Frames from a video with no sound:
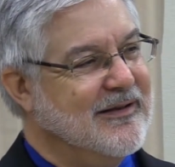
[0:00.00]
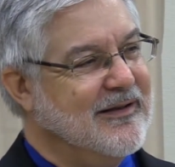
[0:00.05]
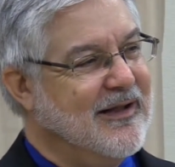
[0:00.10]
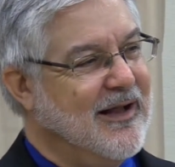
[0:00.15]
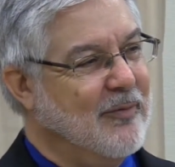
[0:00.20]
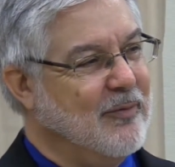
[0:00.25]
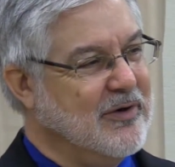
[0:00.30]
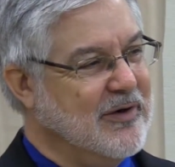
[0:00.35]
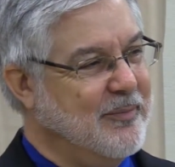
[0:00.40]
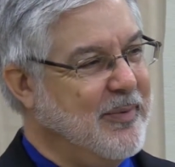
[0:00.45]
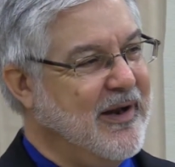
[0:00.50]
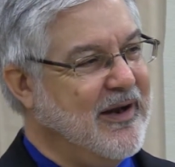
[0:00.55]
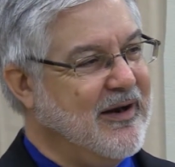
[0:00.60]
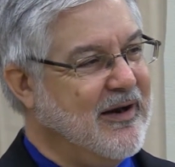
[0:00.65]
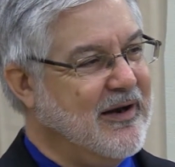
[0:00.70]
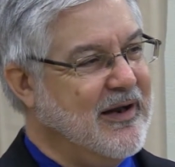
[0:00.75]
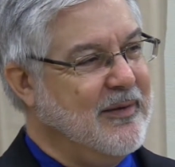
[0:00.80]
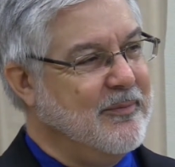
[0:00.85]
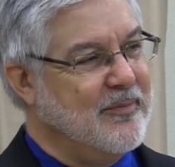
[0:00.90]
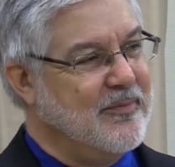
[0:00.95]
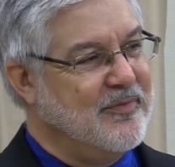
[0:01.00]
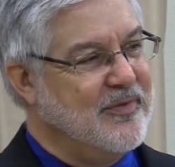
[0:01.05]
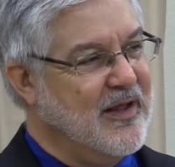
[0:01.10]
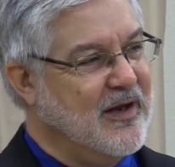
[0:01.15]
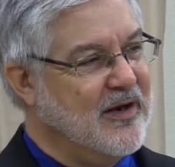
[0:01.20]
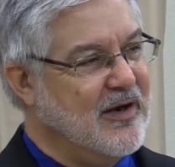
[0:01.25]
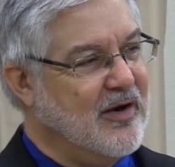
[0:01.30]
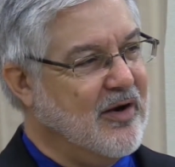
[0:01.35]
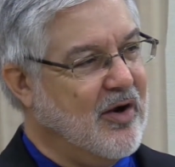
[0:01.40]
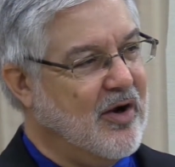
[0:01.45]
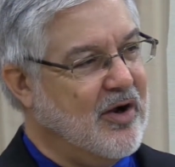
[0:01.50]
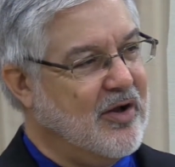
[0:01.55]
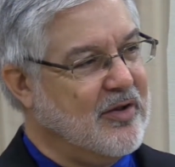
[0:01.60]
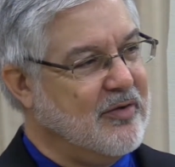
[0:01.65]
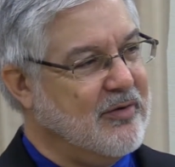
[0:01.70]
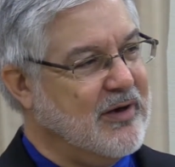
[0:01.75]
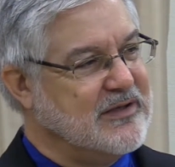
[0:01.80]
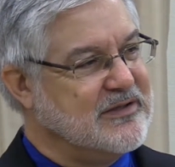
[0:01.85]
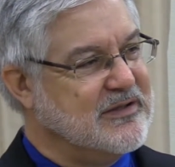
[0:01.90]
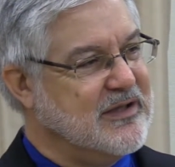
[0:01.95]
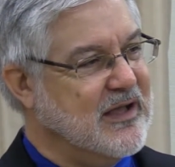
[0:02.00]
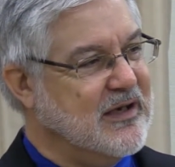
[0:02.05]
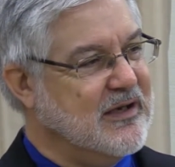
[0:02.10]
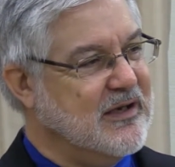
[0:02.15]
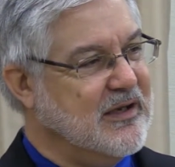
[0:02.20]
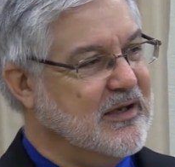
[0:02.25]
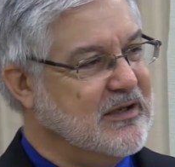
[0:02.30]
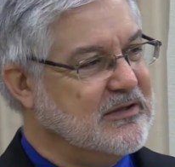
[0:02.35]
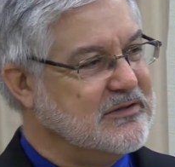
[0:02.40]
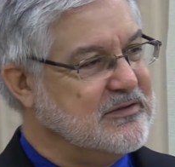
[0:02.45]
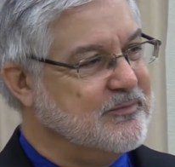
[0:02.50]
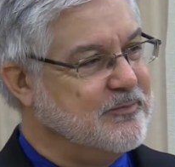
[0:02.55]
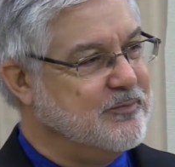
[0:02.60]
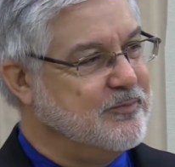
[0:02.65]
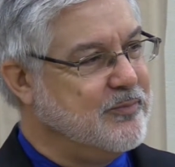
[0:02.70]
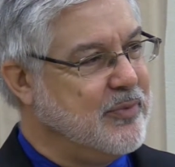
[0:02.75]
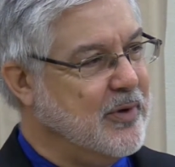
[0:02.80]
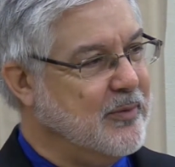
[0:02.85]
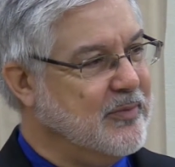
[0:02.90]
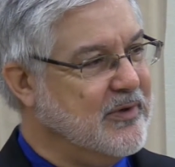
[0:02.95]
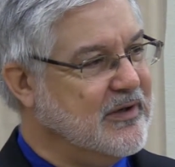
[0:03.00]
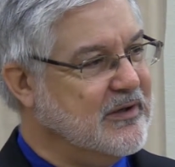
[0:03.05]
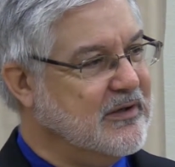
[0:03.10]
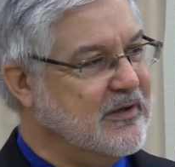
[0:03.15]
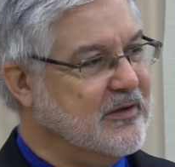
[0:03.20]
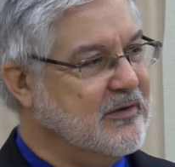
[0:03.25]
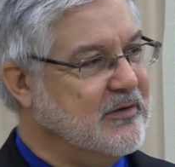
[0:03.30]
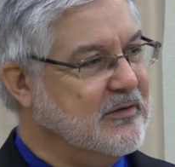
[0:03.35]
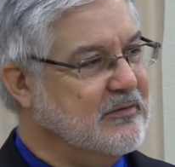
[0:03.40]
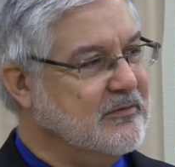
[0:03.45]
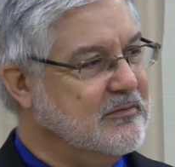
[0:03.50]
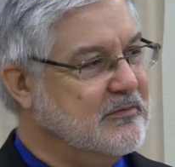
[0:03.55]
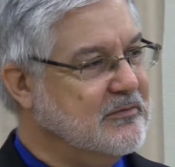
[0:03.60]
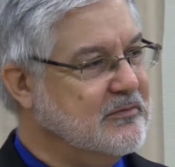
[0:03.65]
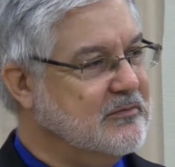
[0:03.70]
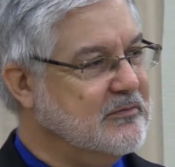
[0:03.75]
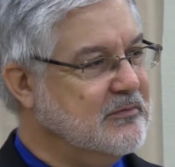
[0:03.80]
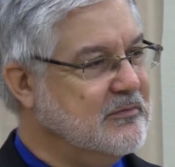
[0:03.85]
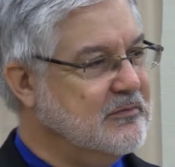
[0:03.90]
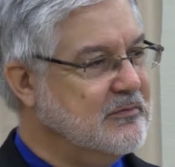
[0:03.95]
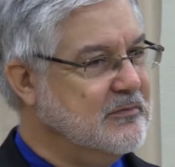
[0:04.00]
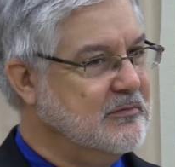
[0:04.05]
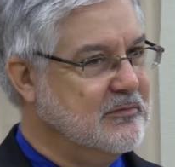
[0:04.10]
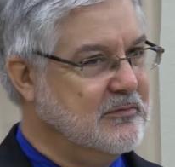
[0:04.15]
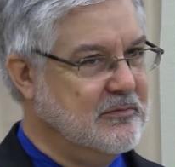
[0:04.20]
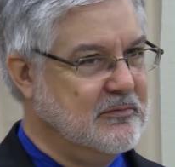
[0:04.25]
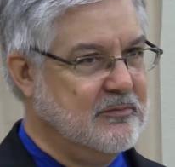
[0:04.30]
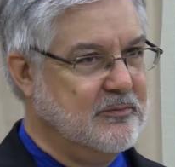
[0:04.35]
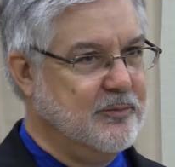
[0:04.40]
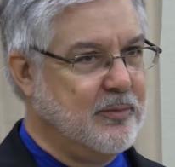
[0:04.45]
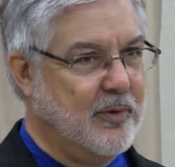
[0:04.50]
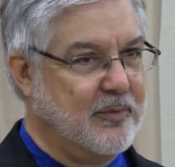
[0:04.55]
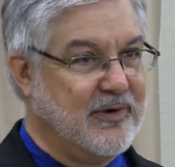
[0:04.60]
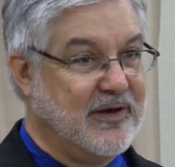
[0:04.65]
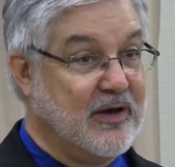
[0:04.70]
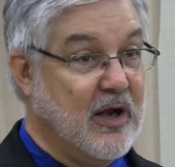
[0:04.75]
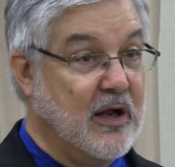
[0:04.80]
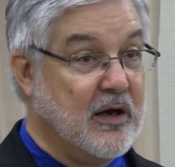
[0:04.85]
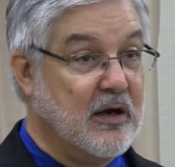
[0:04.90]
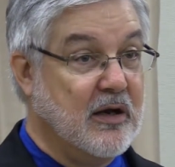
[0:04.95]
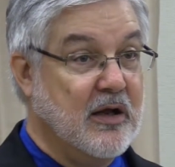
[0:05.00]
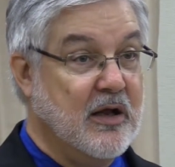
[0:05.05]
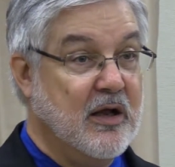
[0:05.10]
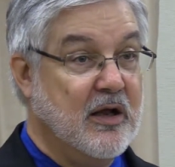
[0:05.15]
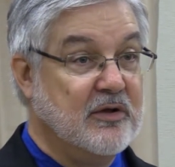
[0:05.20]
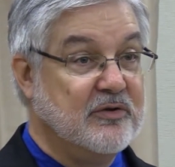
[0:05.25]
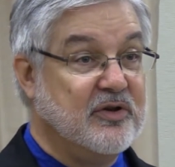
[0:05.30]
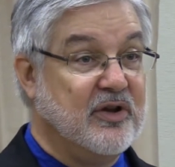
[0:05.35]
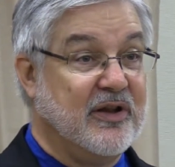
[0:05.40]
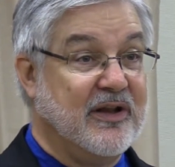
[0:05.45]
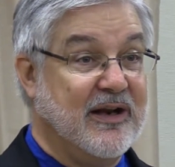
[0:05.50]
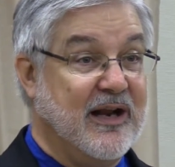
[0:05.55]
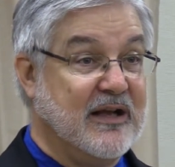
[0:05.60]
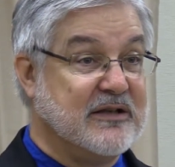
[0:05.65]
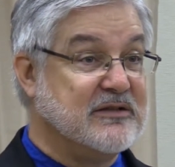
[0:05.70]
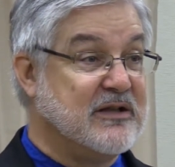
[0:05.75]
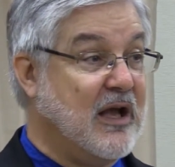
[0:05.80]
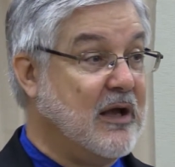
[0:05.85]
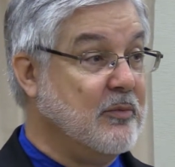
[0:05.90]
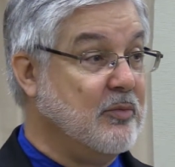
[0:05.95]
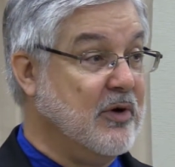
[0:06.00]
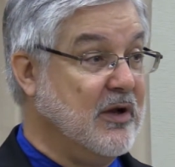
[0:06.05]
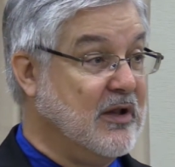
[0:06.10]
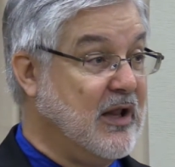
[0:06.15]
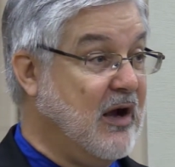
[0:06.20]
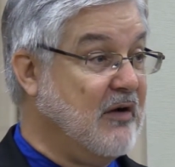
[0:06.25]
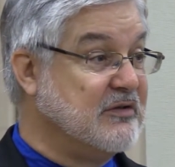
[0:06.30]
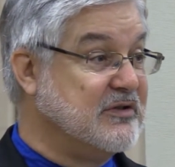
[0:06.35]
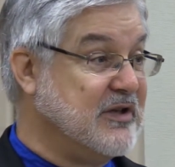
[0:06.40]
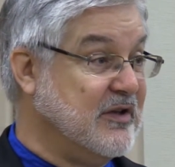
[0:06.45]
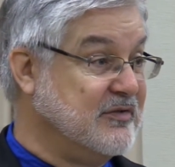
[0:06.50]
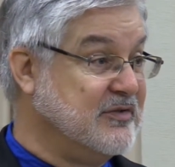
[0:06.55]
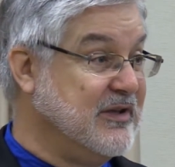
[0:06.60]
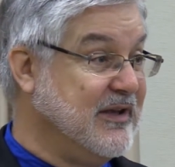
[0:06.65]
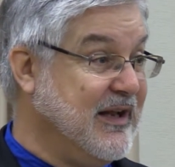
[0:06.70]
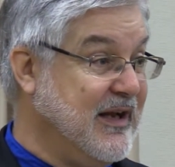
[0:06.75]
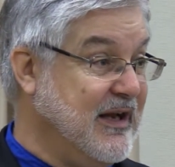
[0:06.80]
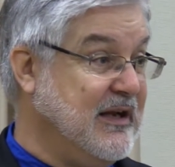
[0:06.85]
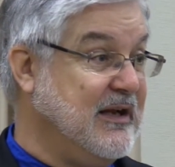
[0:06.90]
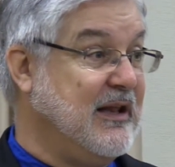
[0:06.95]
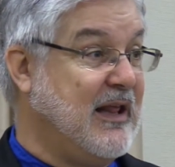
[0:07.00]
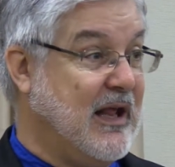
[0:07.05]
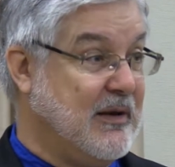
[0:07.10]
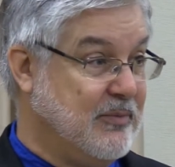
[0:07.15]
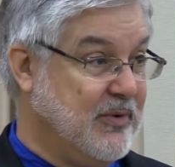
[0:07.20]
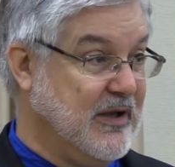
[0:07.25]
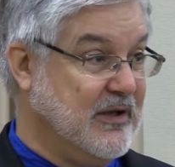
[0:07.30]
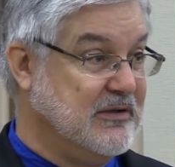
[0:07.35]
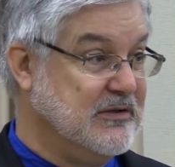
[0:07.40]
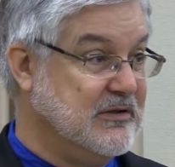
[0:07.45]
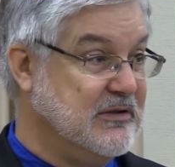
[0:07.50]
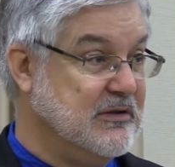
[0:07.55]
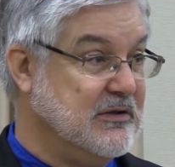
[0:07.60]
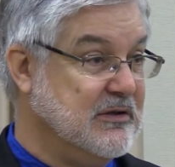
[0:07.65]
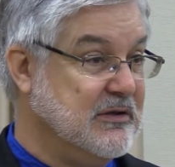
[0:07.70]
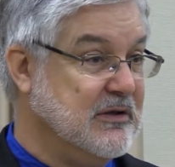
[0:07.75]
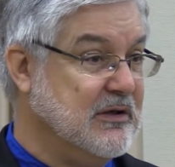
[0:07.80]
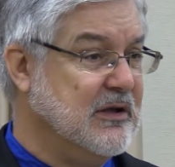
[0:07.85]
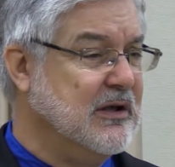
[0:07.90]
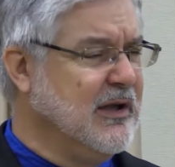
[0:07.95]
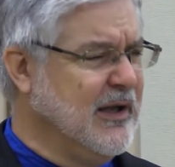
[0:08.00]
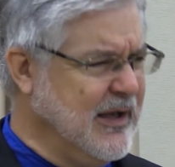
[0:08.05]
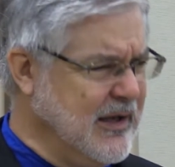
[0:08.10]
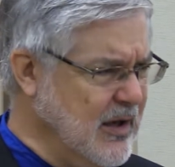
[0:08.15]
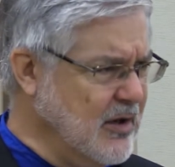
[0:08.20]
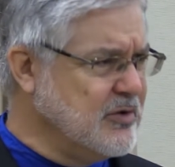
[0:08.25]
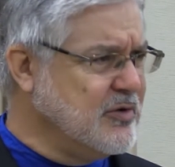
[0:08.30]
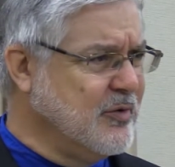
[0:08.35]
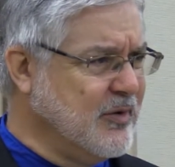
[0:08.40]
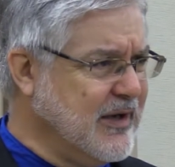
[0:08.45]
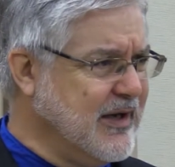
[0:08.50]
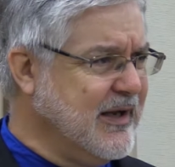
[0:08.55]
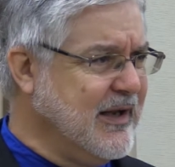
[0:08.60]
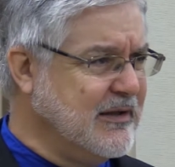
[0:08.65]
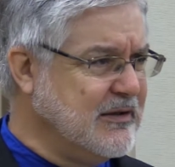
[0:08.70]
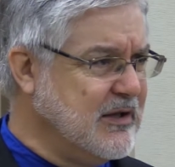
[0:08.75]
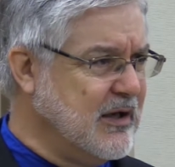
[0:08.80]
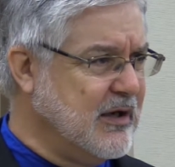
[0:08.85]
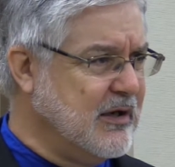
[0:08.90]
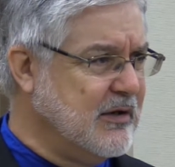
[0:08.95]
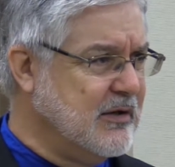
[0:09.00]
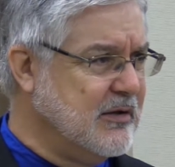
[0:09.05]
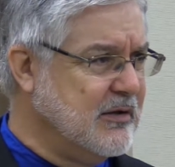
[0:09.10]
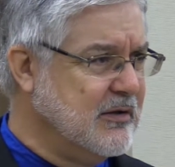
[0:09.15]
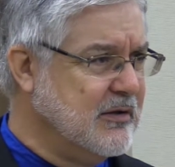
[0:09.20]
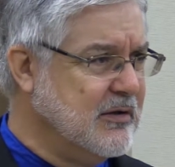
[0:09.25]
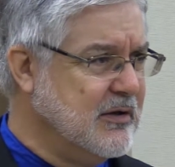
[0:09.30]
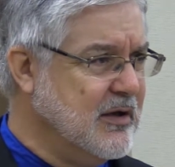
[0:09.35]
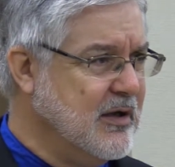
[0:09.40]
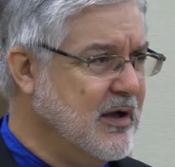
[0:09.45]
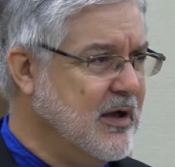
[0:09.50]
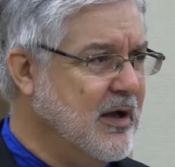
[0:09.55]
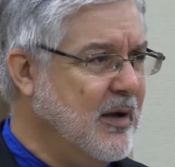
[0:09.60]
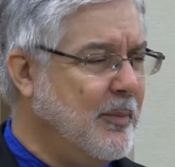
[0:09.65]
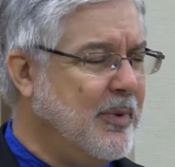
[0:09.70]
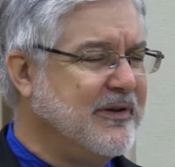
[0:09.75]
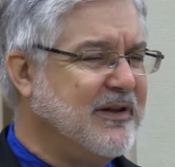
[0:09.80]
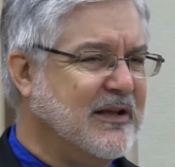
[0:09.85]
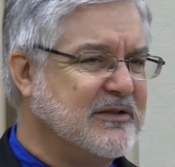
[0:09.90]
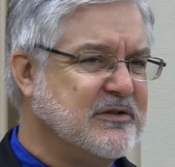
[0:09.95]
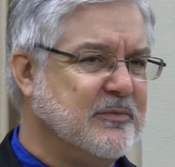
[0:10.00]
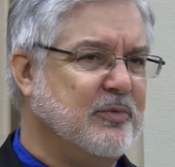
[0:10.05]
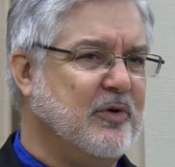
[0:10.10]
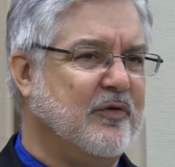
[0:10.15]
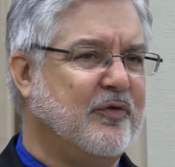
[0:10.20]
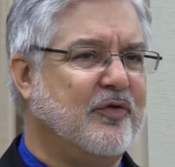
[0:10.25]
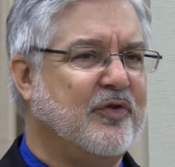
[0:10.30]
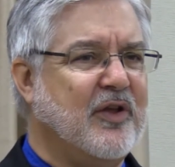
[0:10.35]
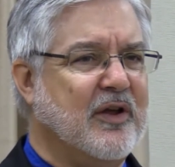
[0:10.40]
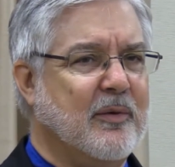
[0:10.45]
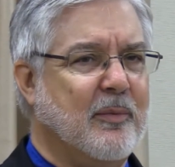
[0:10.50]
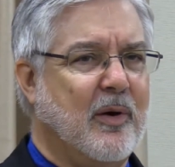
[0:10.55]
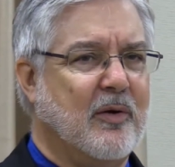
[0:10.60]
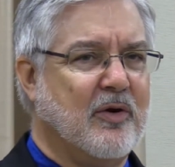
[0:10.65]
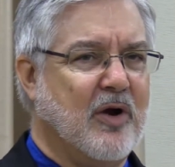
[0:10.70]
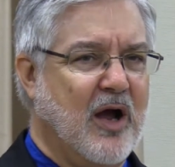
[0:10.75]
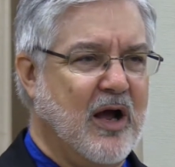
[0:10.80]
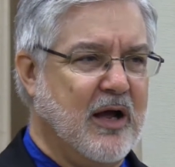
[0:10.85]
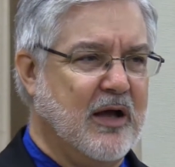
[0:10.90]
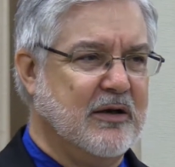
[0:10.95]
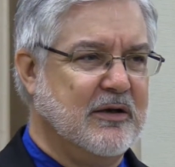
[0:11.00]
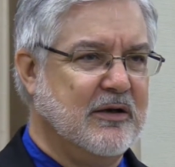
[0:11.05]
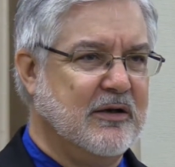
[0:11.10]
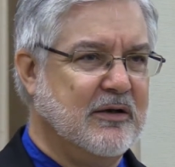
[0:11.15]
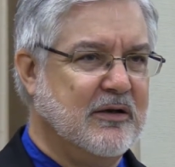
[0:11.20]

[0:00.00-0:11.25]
and we're depending on him, then all the rest of that, it's permanently gone. Till the next time we allow ourselves to get into that place. He knows we're going to get there. But that's the beautiful thing about God.